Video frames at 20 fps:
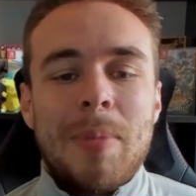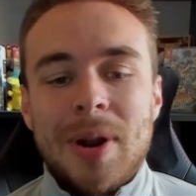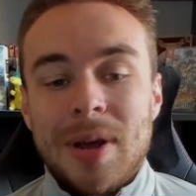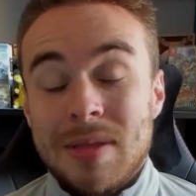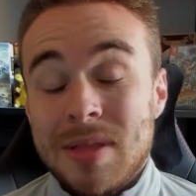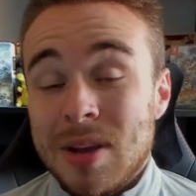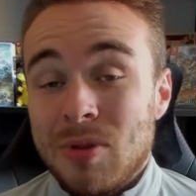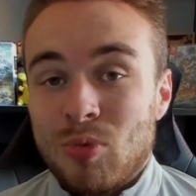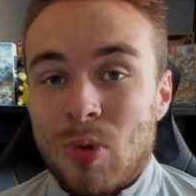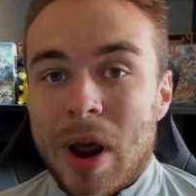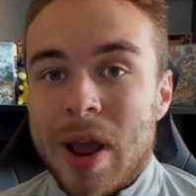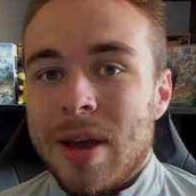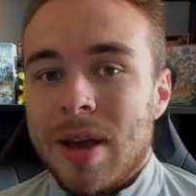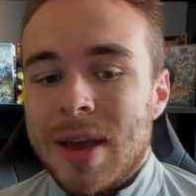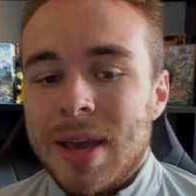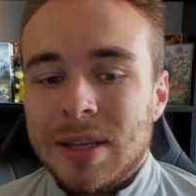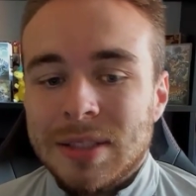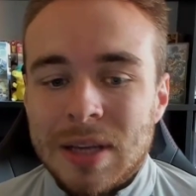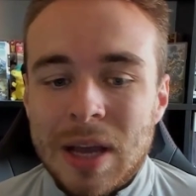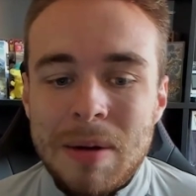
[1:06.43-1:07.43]
But I think Raya
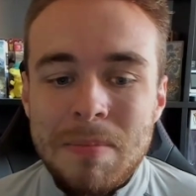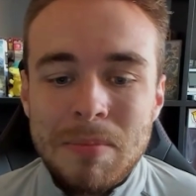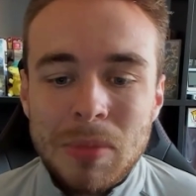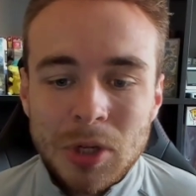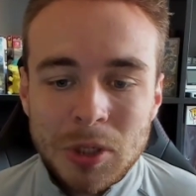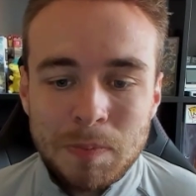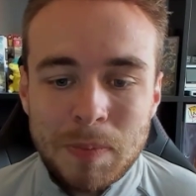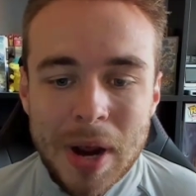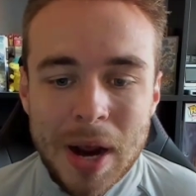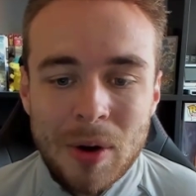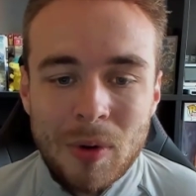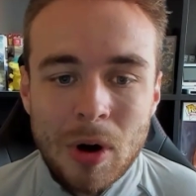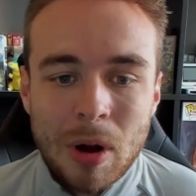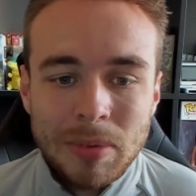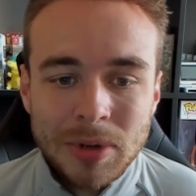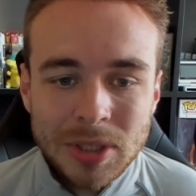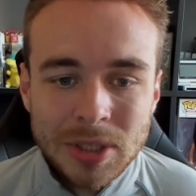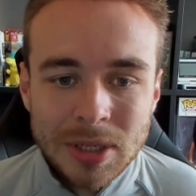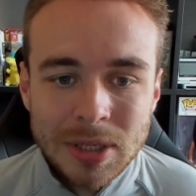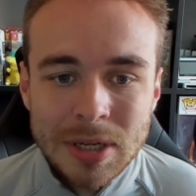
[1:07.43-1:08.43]
is a much better
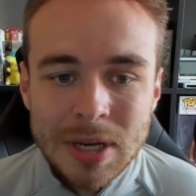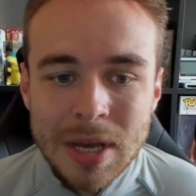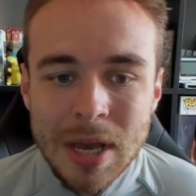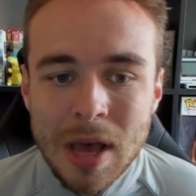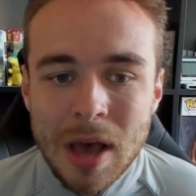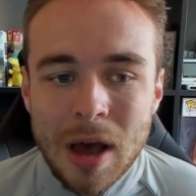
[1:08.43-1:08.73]
option.